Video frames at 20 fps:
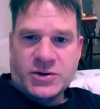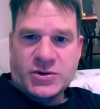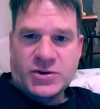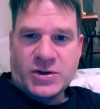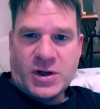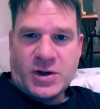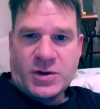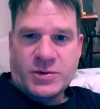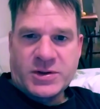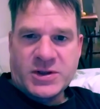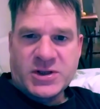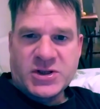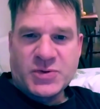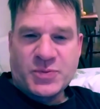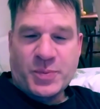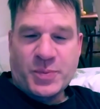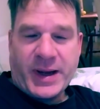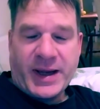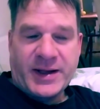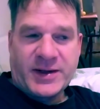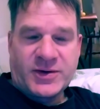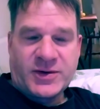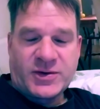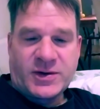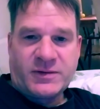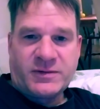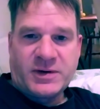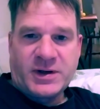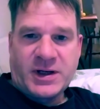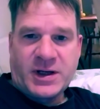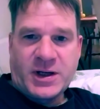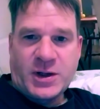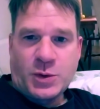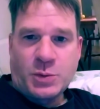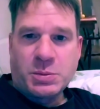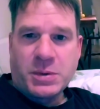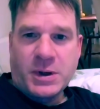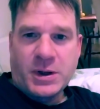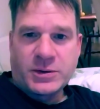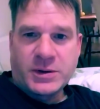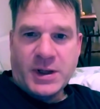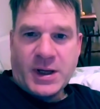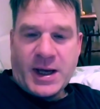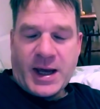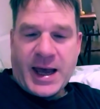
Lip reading: Joe Dispenza video about